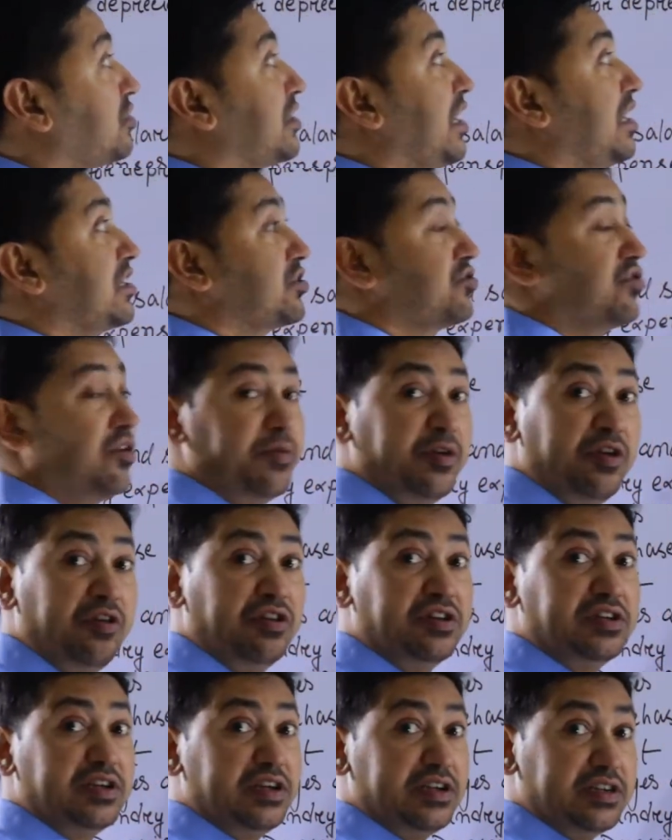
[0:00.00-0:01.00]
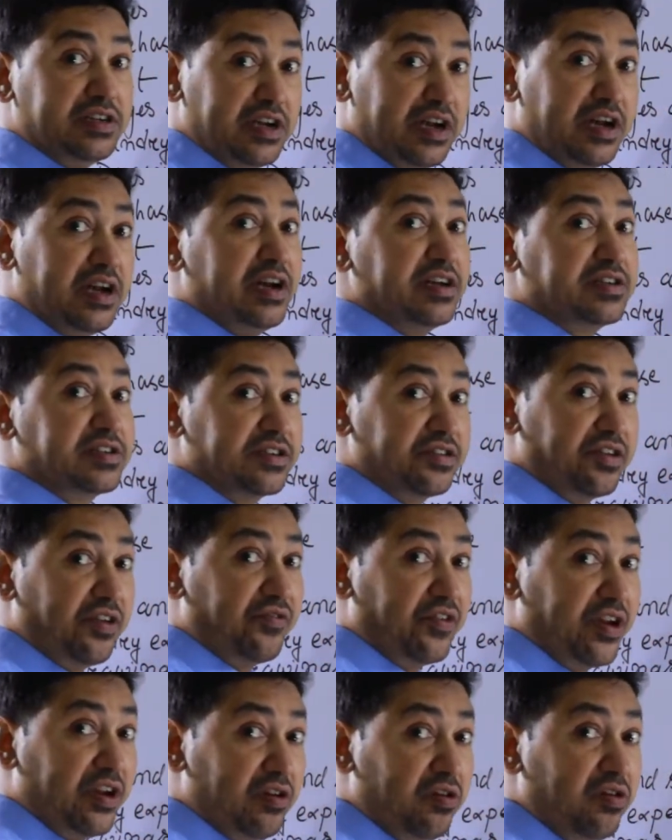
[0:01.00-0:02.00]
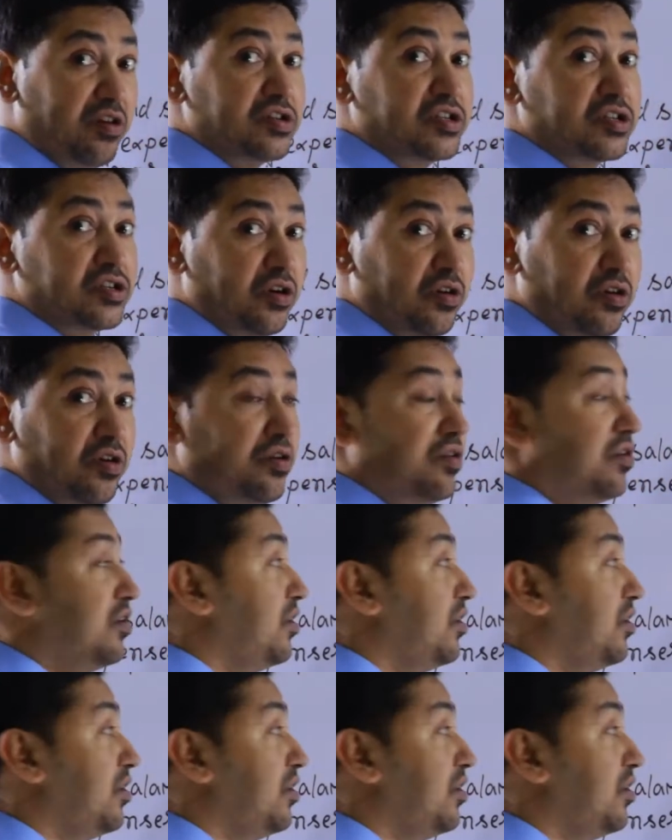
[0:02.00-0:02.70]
sales revenue, it's a revenue, so